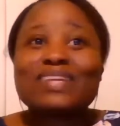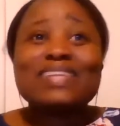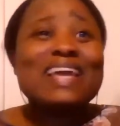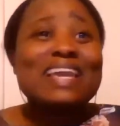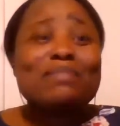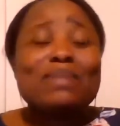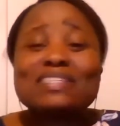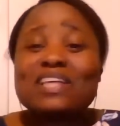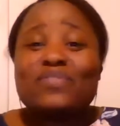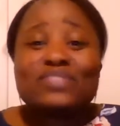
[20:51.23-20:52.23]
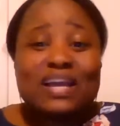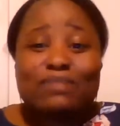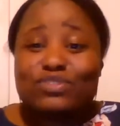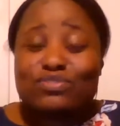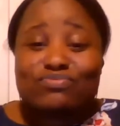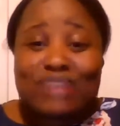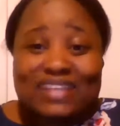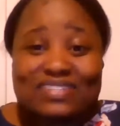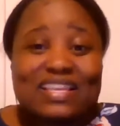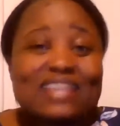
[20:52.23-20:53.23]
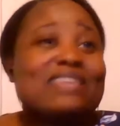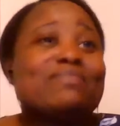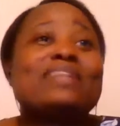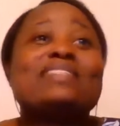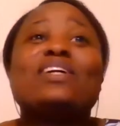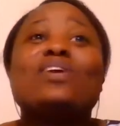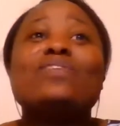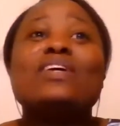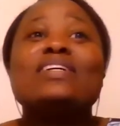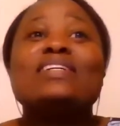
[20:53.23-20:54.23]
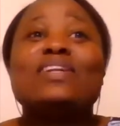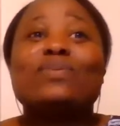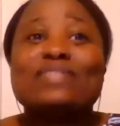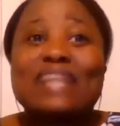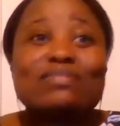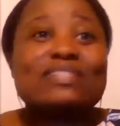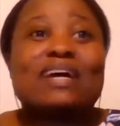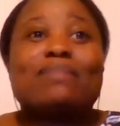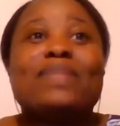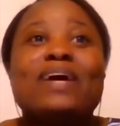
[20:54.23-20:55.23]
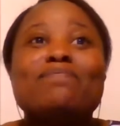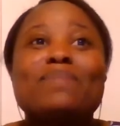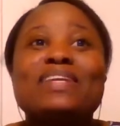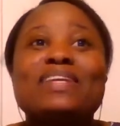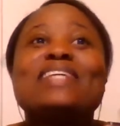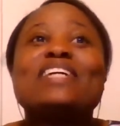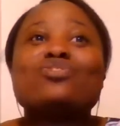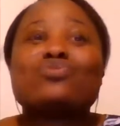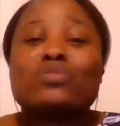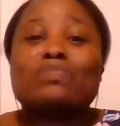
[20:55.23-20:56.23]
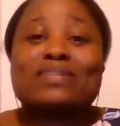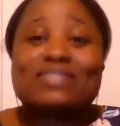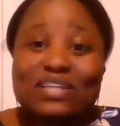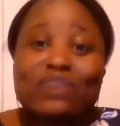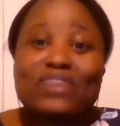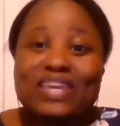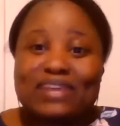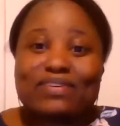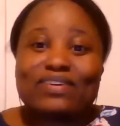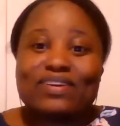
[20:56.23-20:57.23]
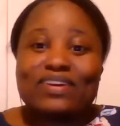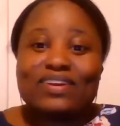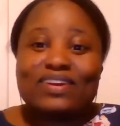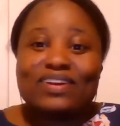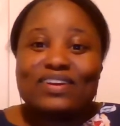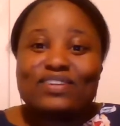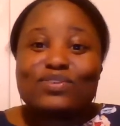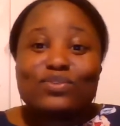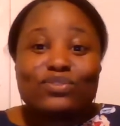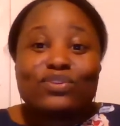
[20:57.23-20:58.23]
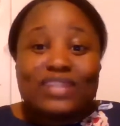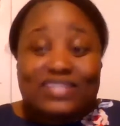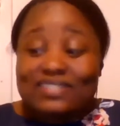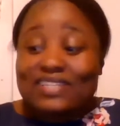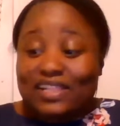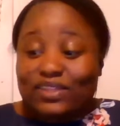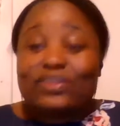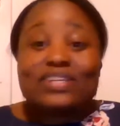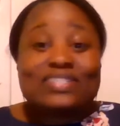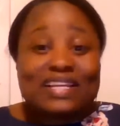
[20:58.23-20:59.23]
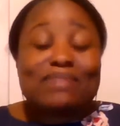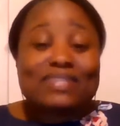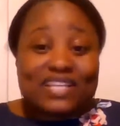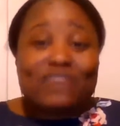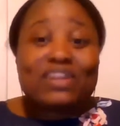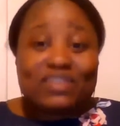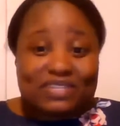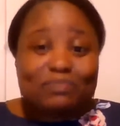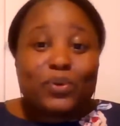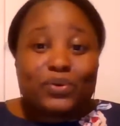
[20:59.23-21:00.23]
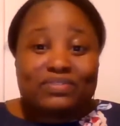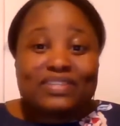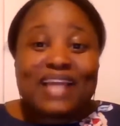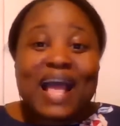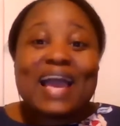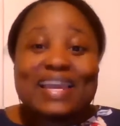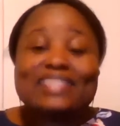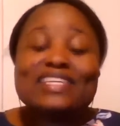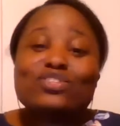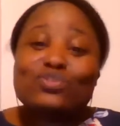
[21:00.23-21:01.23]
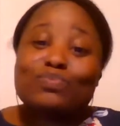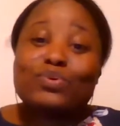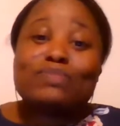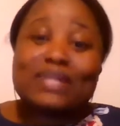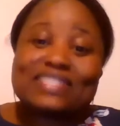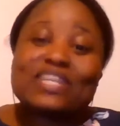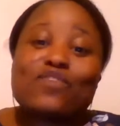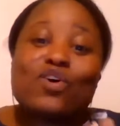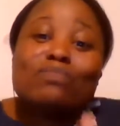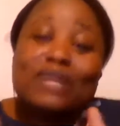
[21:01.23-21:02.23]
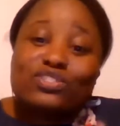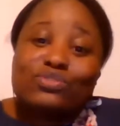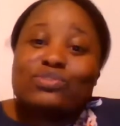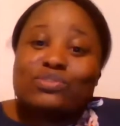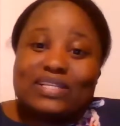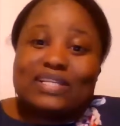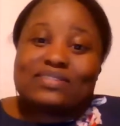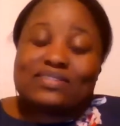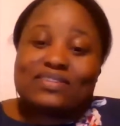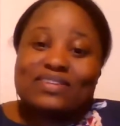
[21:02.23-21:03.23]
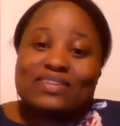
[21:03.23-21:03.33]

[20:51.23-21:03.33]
not giving myself time to rest, giving myself, downtime, not being intentional about self-care. So the lessons that I learned is that my self-care is important, that I need to put myself on my to-do list